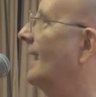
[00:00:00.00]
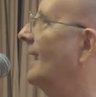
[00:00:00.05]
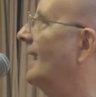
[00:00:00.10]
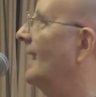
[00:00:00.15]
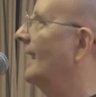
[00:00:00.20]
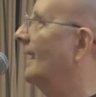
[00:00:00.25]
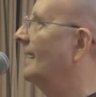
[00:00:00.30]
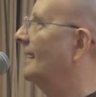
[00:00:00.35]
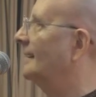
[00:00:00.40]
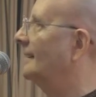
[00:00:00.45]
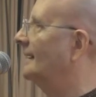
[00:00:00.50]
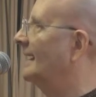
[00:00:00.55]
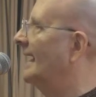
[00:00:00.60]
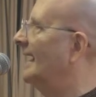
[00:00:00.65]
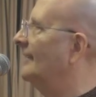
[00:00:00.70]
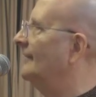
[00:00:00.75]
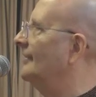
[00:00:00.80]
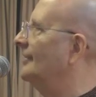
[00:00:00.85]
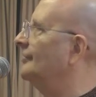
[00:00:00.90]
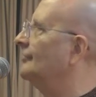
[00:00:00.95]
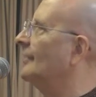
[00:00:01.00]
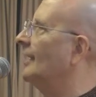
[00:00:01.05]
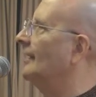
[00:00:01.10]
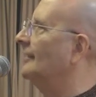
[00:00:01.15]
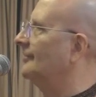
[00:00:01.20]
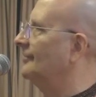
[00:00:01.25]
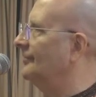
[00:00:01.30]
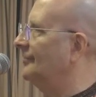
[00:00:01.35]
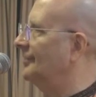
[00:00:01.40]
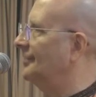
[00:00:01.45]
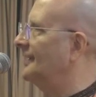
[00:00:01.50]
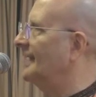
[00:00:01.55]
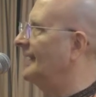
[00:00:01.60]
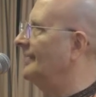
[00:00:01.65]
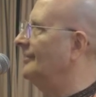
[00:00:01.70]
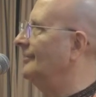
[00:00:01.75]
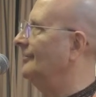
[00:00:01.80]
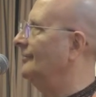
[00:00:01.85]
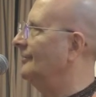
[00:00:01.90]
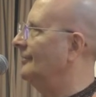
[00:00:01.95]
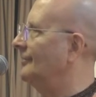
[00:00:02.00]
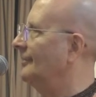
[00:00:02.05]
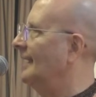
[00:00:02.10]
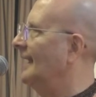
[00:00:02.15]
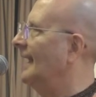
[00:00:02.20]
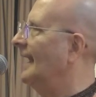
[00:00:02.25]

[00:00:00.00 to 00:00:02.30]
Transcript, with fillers: the heavy drugs that they use